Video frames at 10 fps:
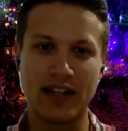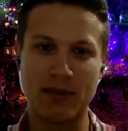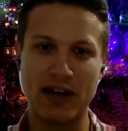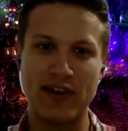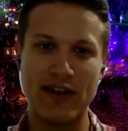
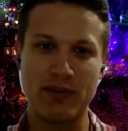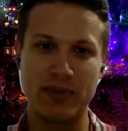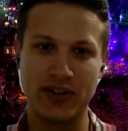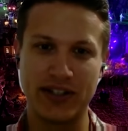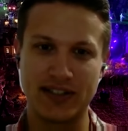Like my favorite
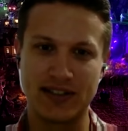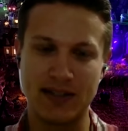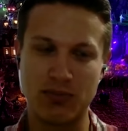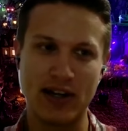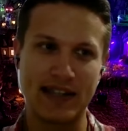buildings,
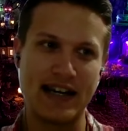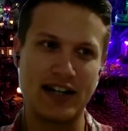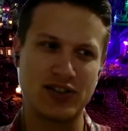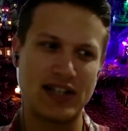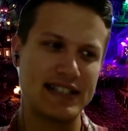they break
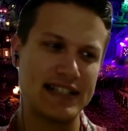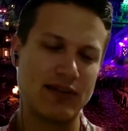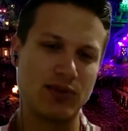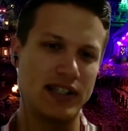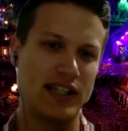down. So that's
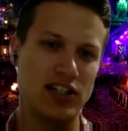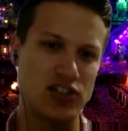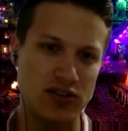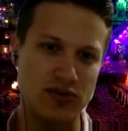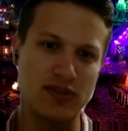not really the
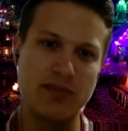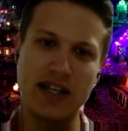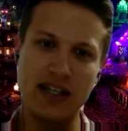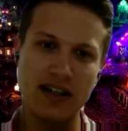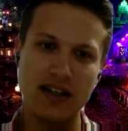issue to
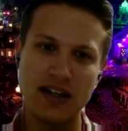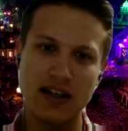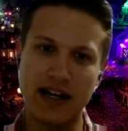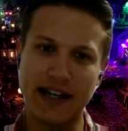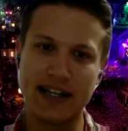me,
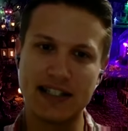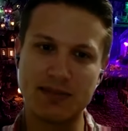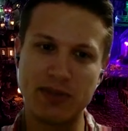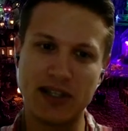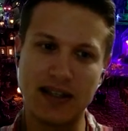I guess,